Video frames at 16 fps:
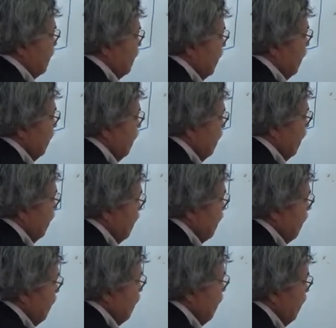level, I'm
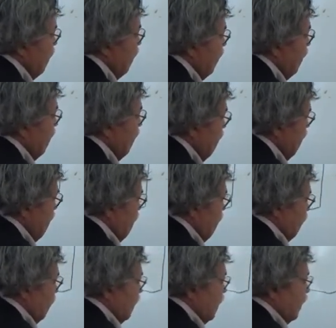sorry,
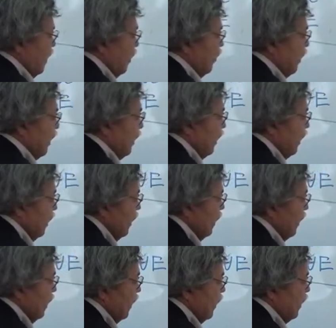which typically
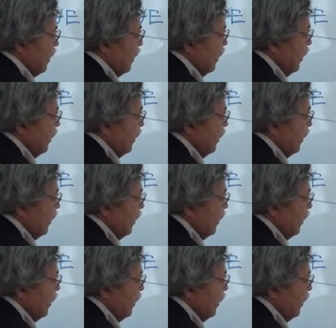is